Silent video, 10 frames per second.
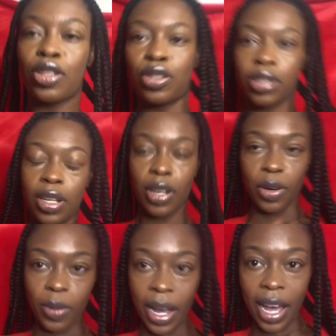So
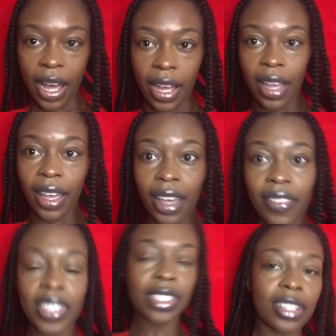I have it
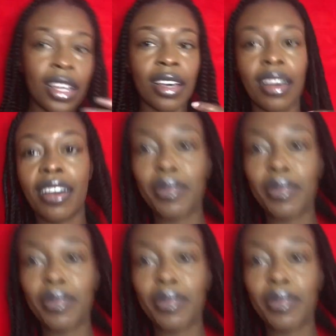set up.